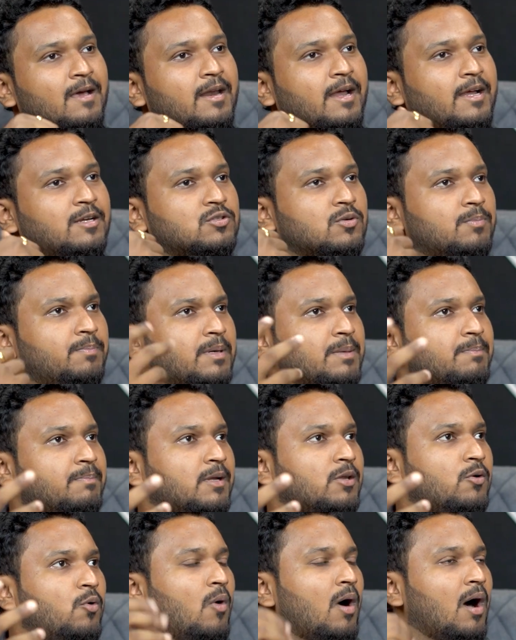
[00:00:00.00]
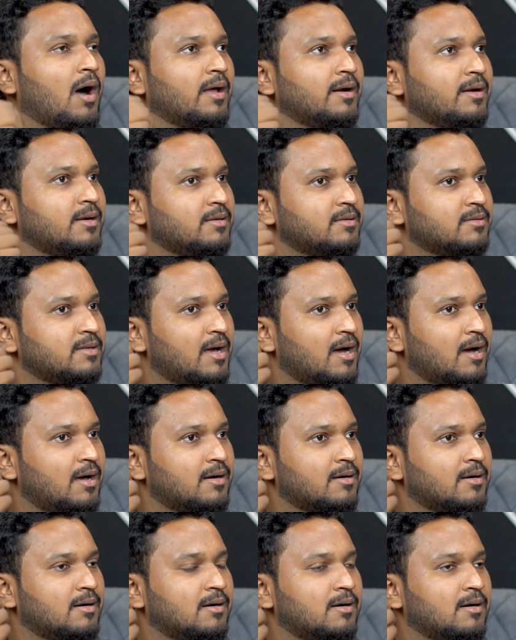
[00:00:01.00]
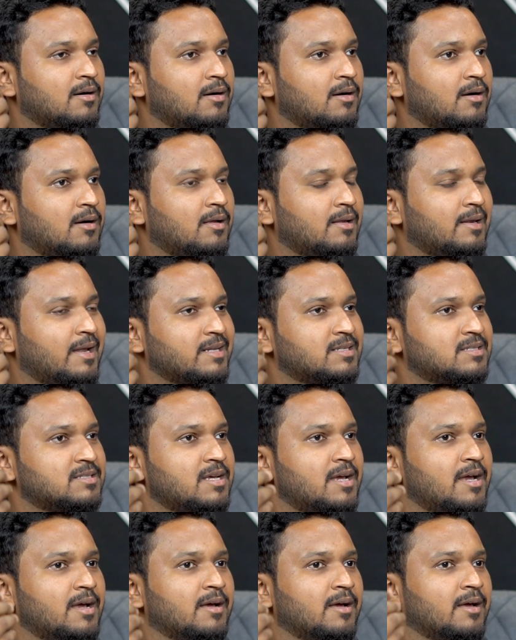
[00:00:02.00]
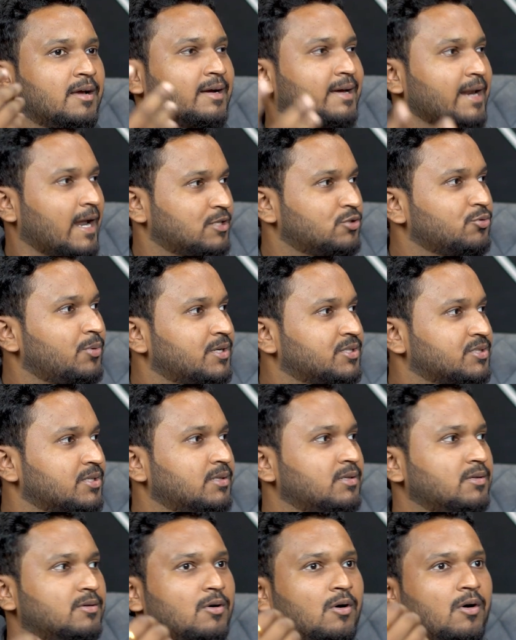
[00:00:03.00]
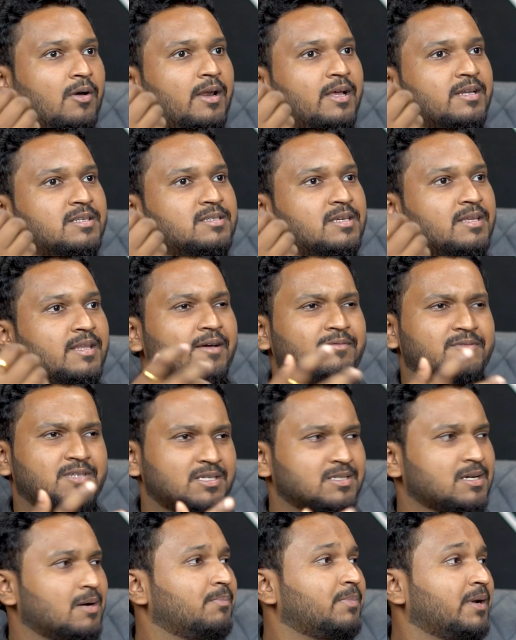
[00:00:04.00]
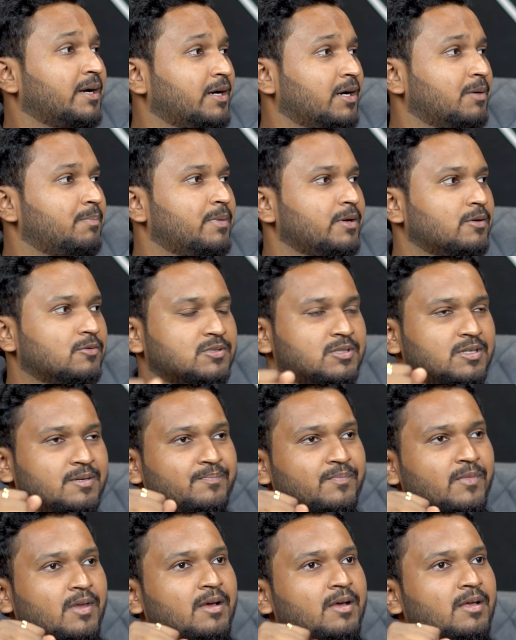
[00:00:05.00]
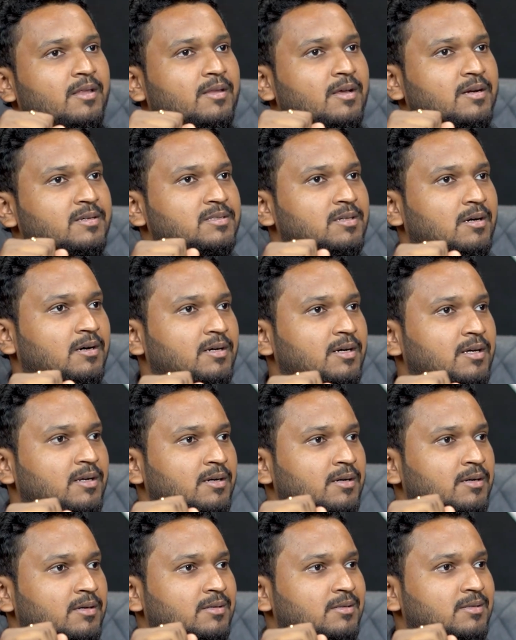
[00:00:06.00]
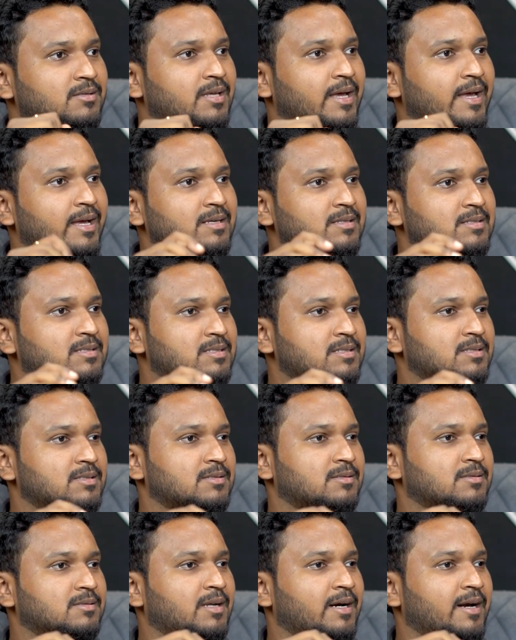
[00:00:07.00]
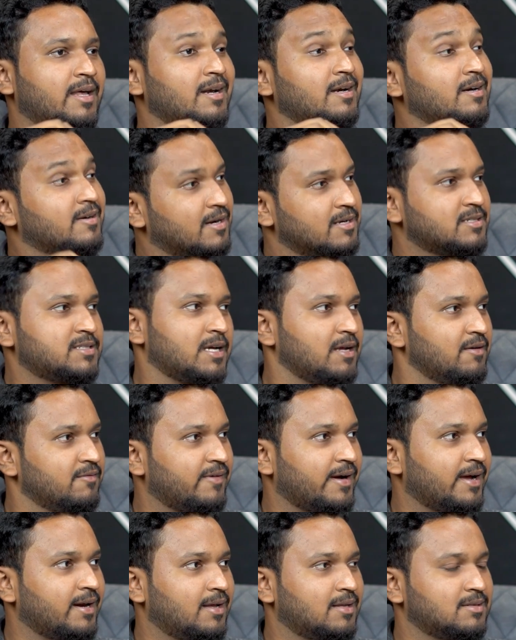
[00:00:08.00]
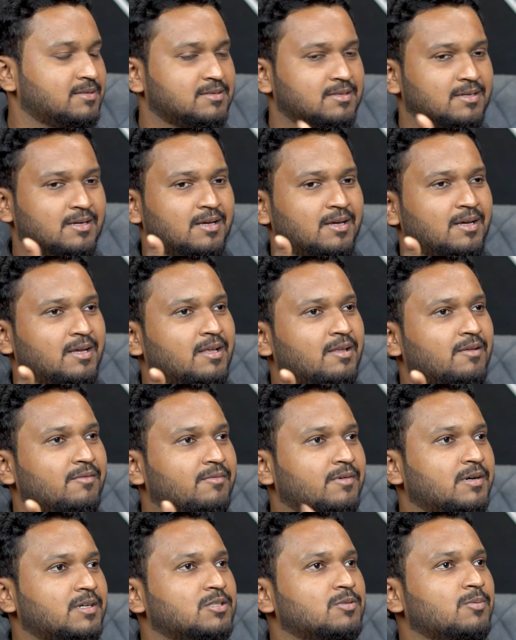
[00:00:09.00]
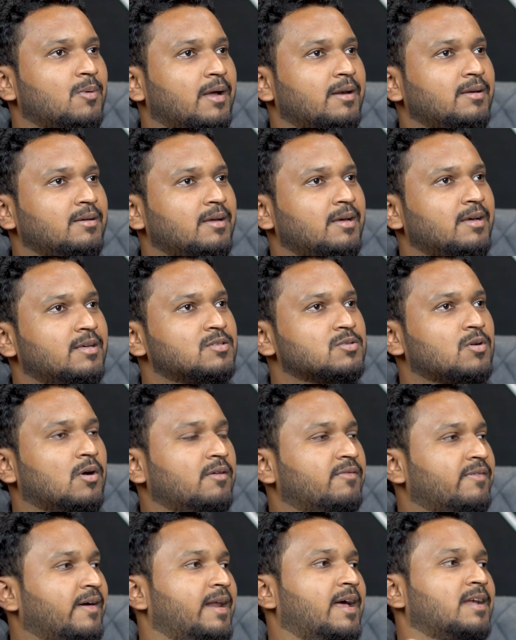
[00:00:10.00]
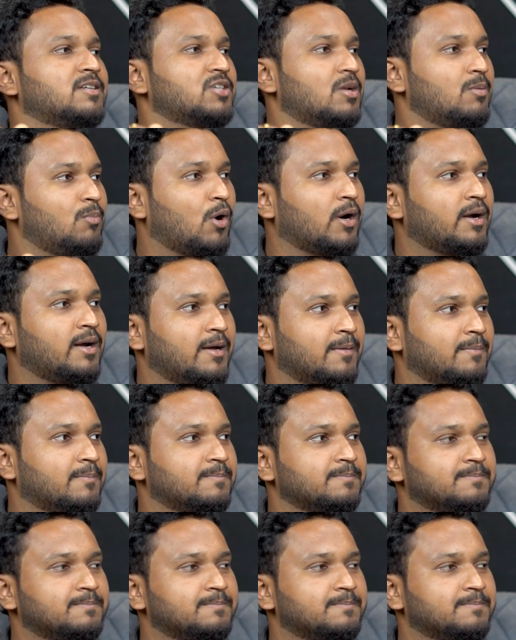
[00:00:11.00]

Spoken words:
Right. So people who are in their, let's say, graduation, or let's say they have just completed PUC, there are certain things that are interesting in finance. First one is called financial modeling.